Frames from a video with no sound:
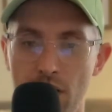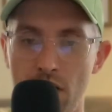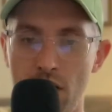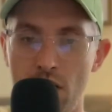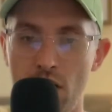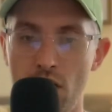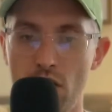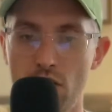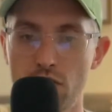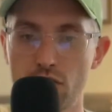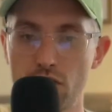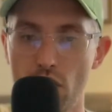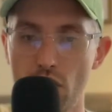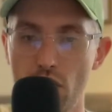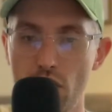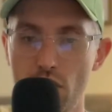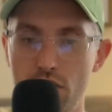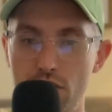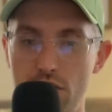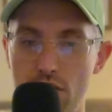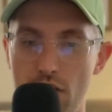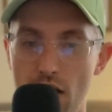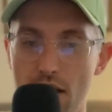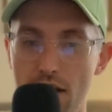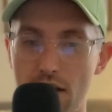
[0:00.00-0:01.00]
So
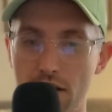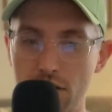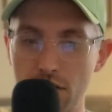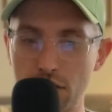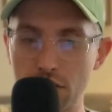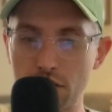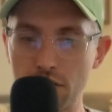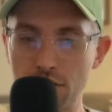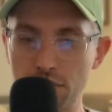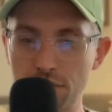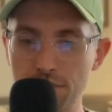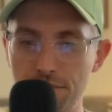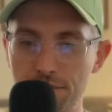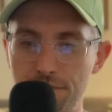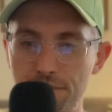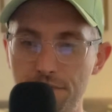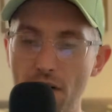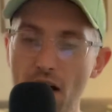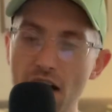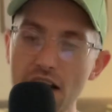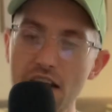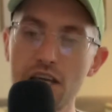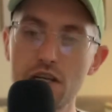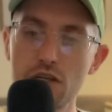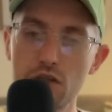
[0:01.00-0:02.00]
a
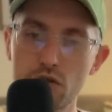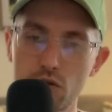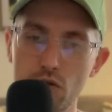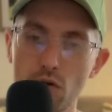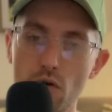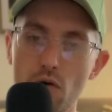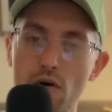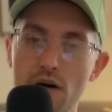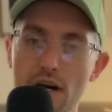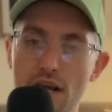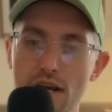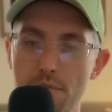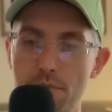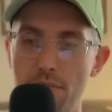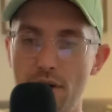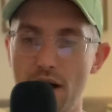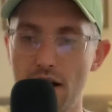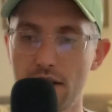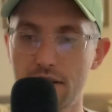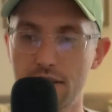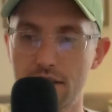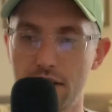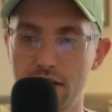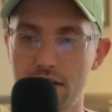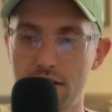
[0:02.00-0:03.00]
funny story
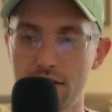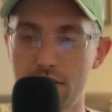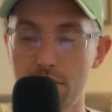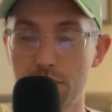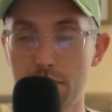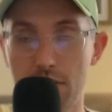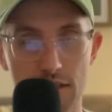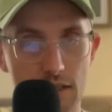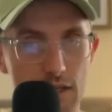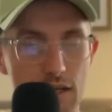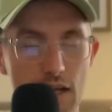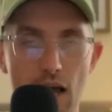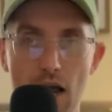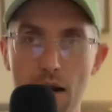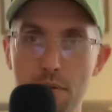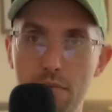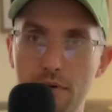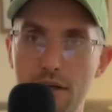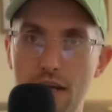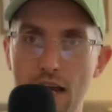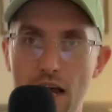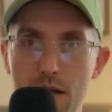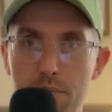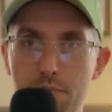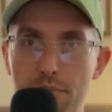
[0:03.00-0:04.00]
about this, I'm just going to
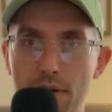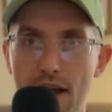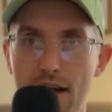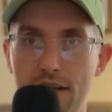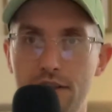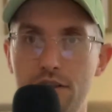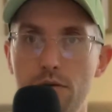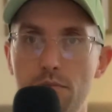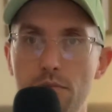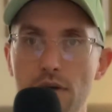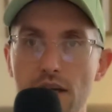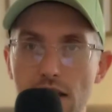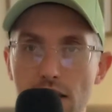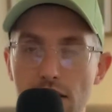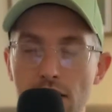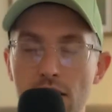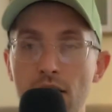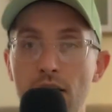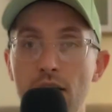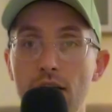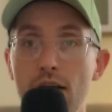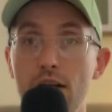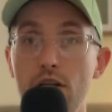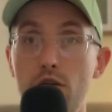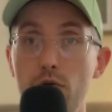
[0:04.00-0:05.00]
cut back to me.
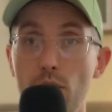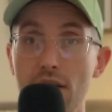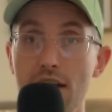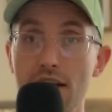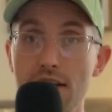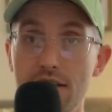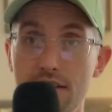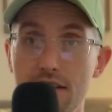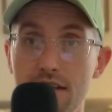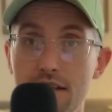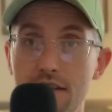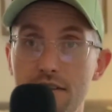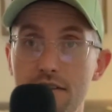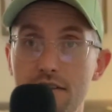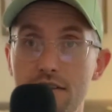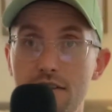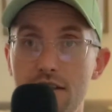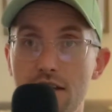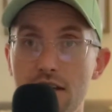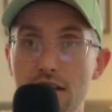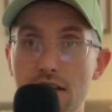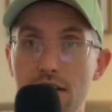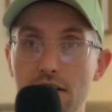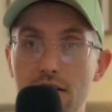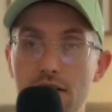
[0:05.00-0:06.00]
In
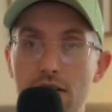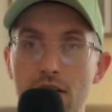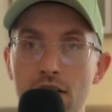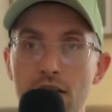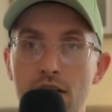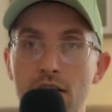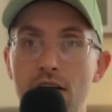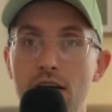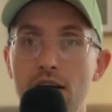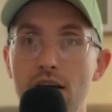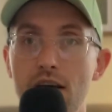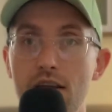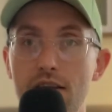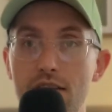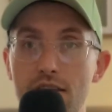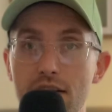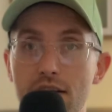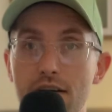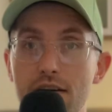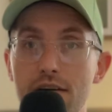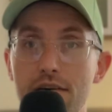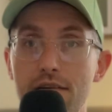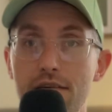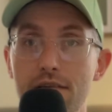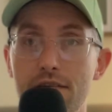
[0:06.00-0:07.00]
2016,
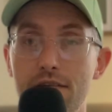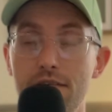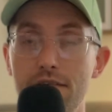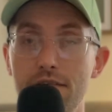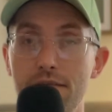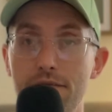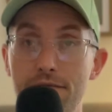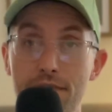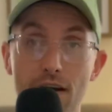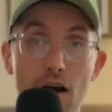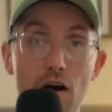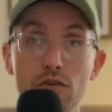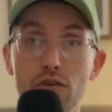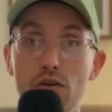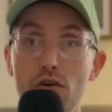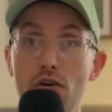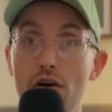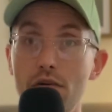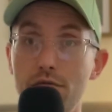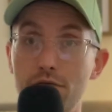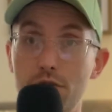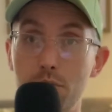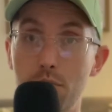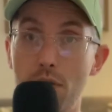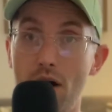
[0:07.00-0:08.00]
the founder
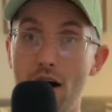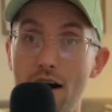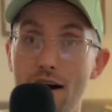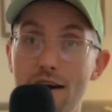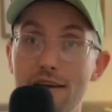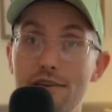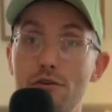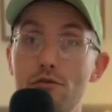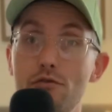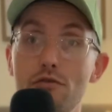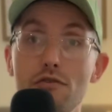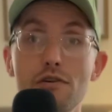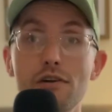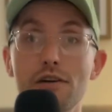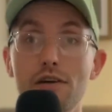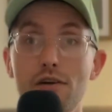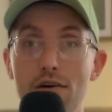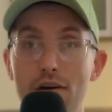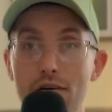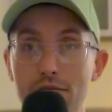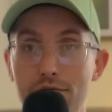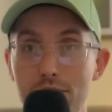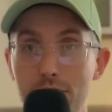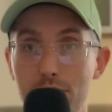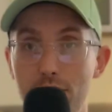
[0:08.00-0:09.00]
of Dubai, the ruler
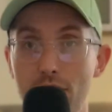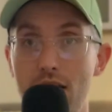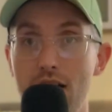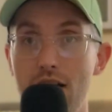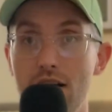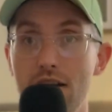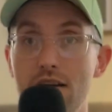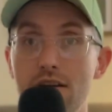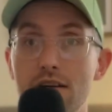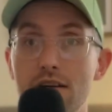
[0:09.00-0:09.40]
of Dubai,